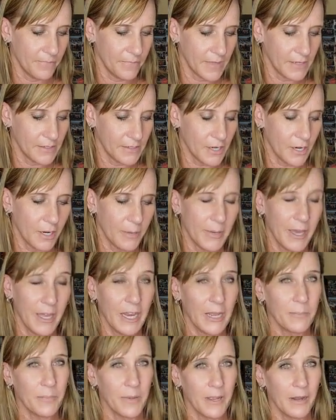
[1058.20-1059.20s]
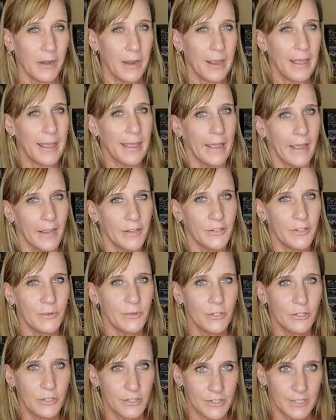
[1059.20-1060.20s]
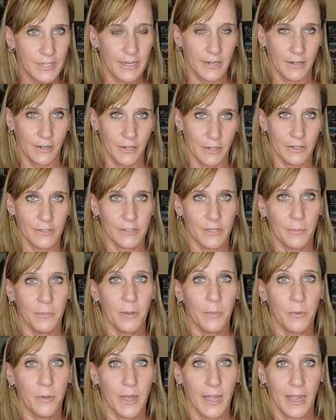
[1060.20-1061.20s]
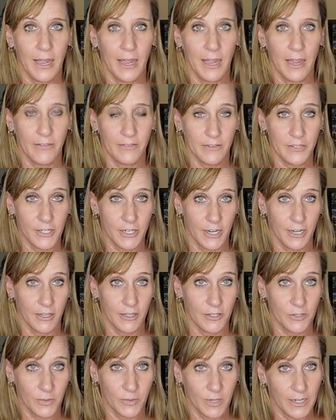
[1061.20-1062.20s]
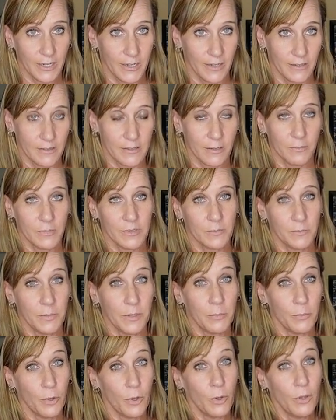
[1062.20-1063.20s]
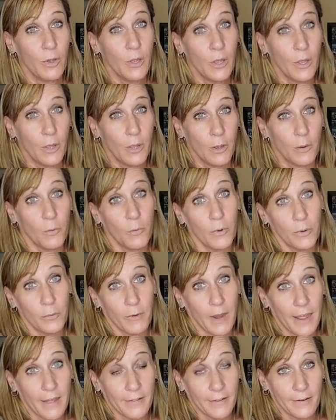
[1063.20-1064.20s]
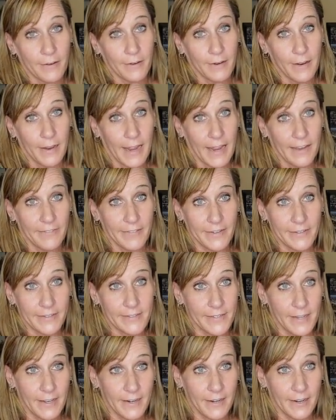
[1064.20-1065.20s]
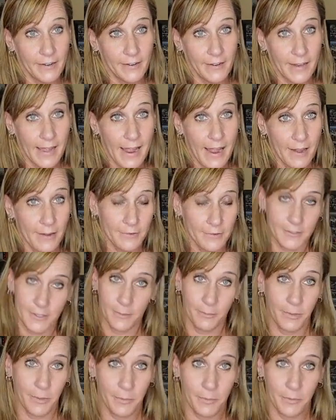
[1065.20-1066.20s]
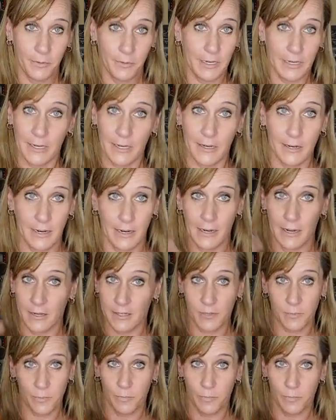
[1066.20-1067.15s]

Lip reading: talk about it. But I do understand, you know, some people have a challenge reading. Some people would rather have it said out loud. Some people need an extra